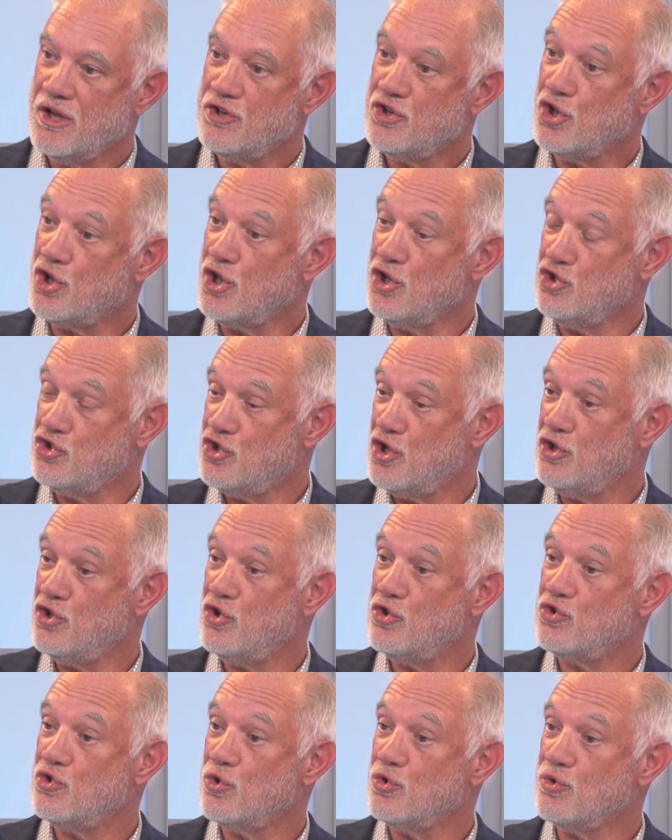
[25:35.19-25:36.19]
to
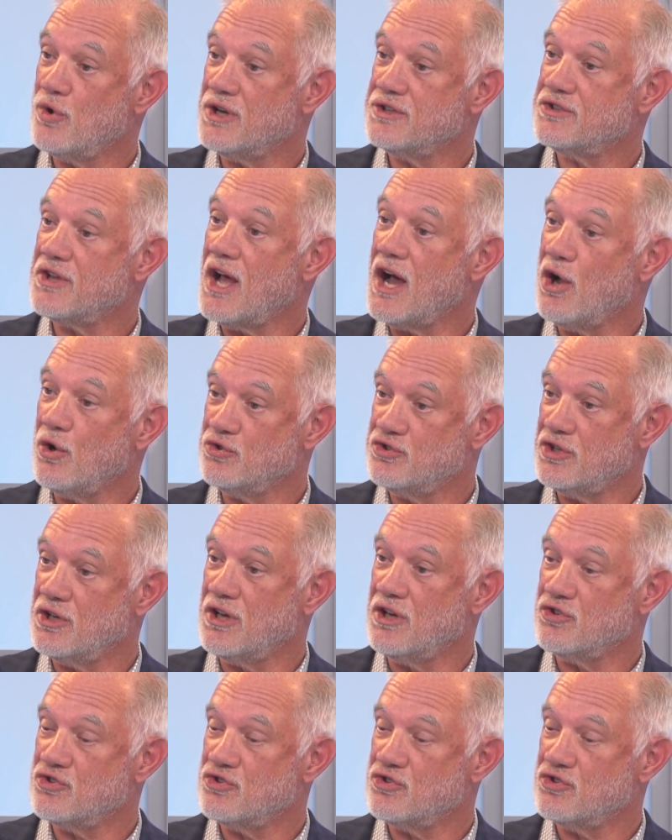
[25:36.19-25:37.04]
continue to address the housing